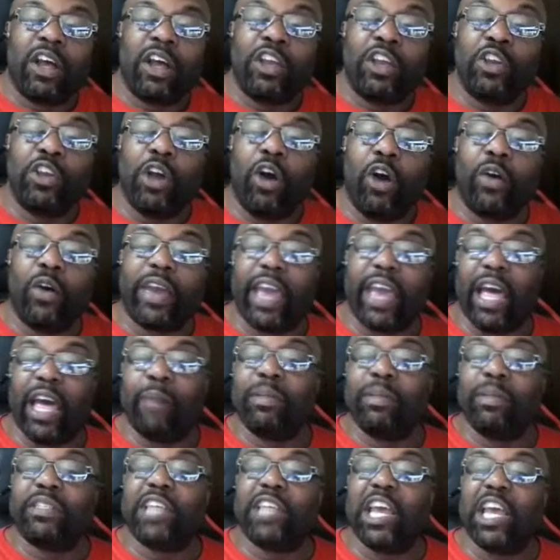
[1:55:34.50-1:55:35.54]
I'm gonna
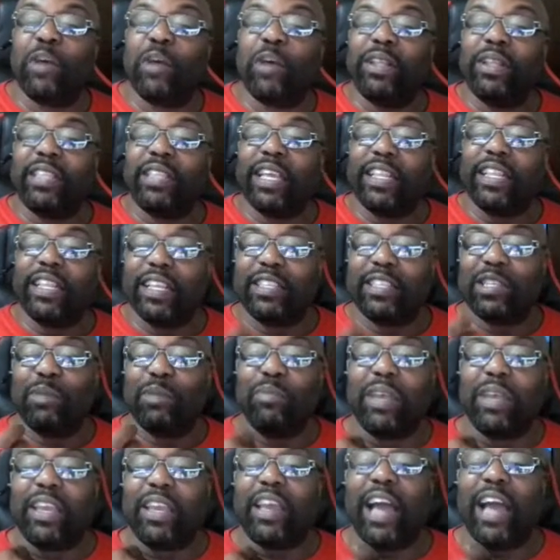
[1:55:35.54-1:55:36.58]
tell you what they did to
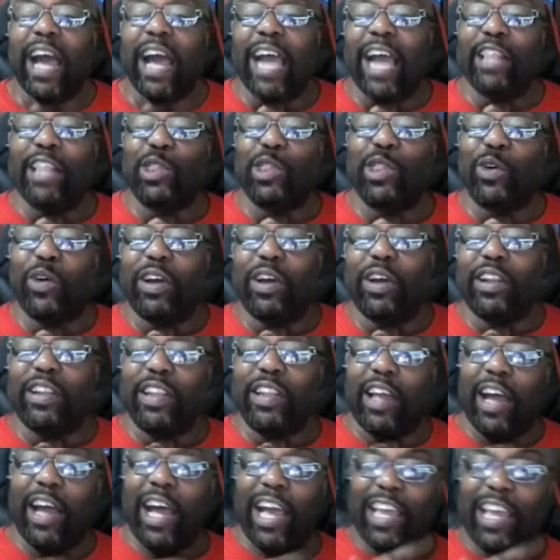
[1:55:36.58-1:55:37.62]
me. I thought
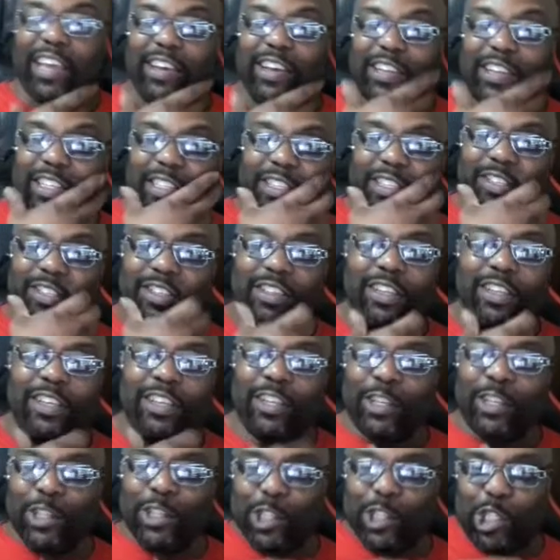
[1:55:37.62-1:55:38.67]
I could
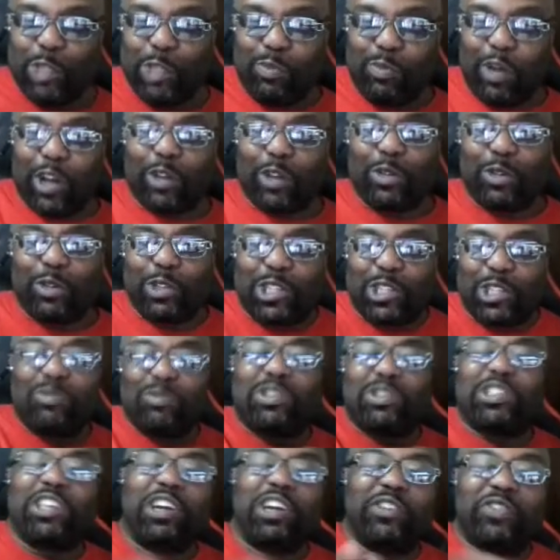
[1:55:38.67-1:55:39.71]
smuggle some
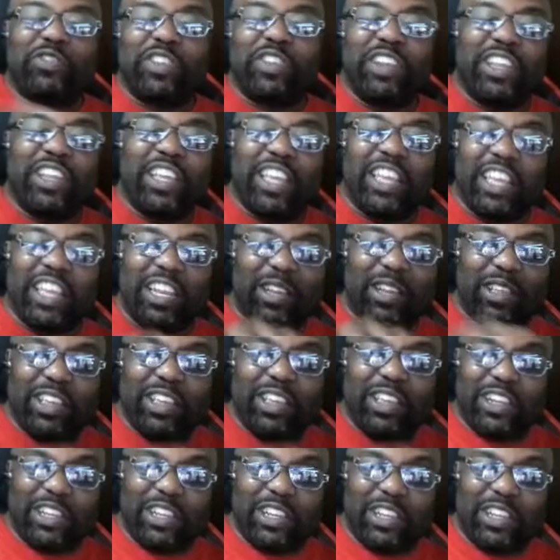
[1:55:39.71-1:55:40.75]
stuff in
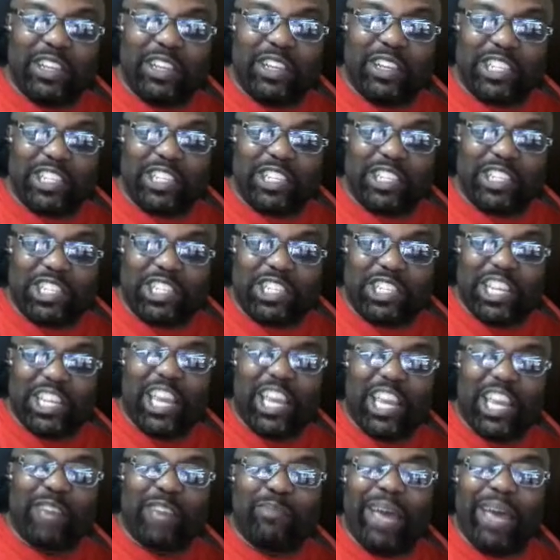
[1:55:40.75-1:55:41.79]
the check
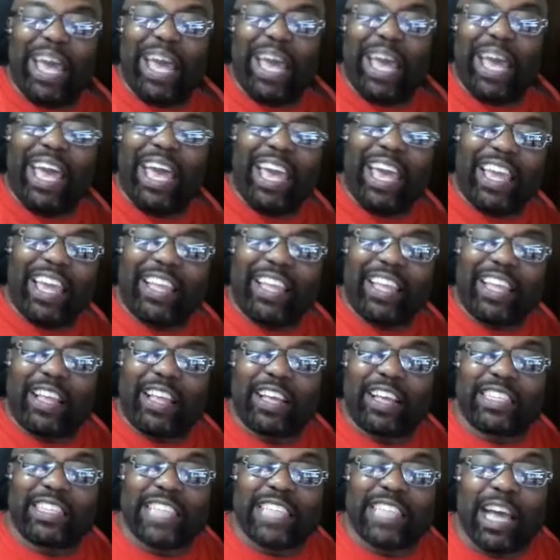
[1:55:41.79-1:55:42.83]
bag
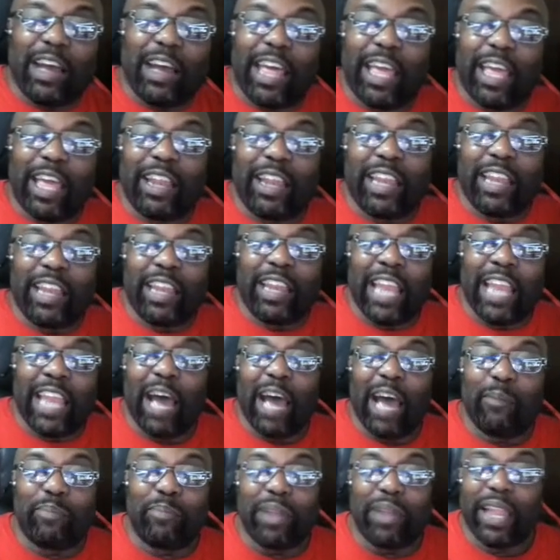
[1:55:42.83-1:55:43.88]
because I had not
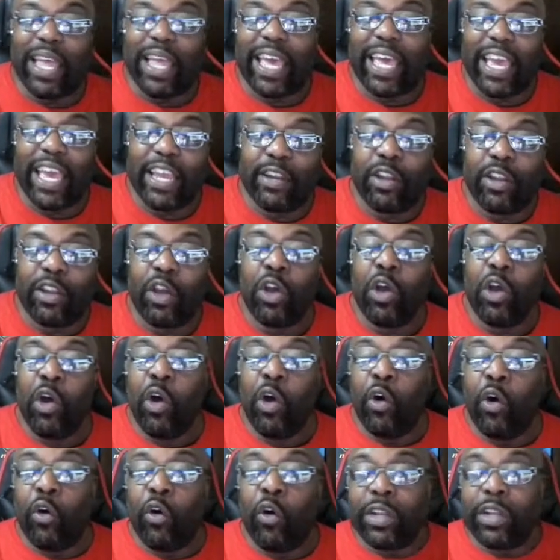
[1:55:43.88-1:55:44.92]
planned
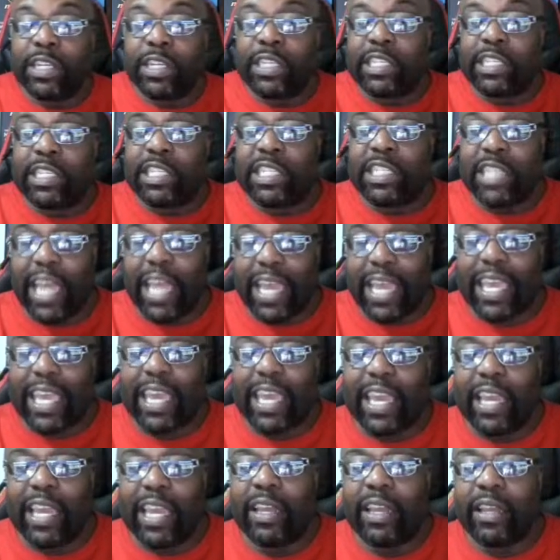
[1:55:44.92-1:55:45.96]
on
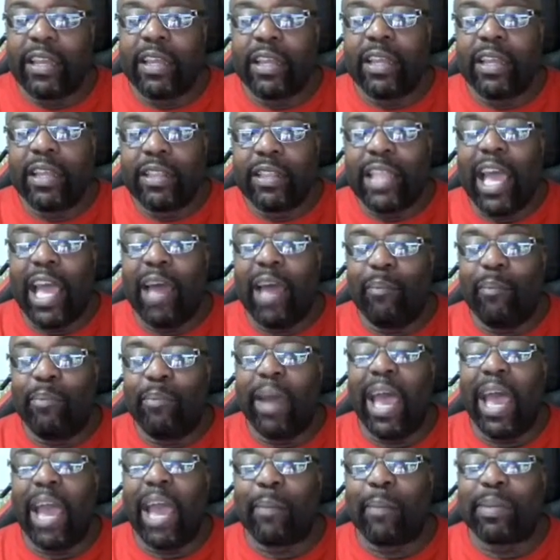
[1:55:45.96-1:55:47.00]
checking that
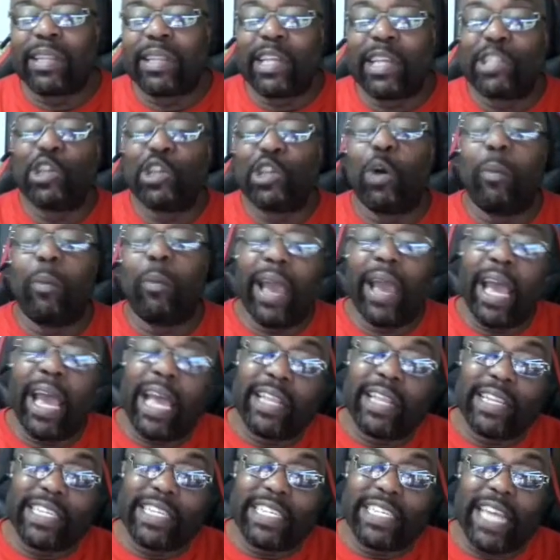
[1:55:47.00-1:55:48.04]
bag, but they told me I
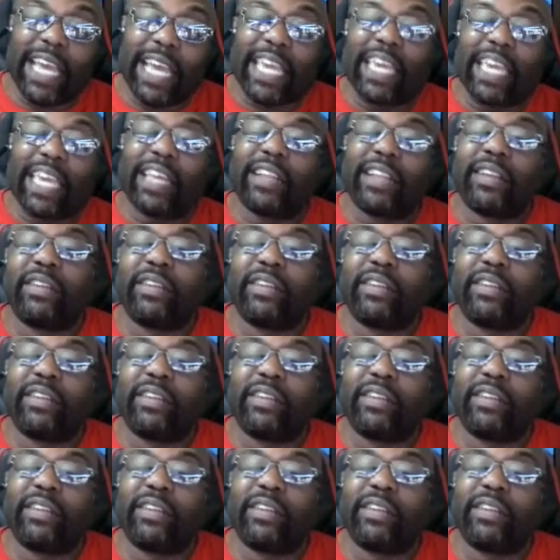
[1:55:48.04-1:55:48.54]
had to check it.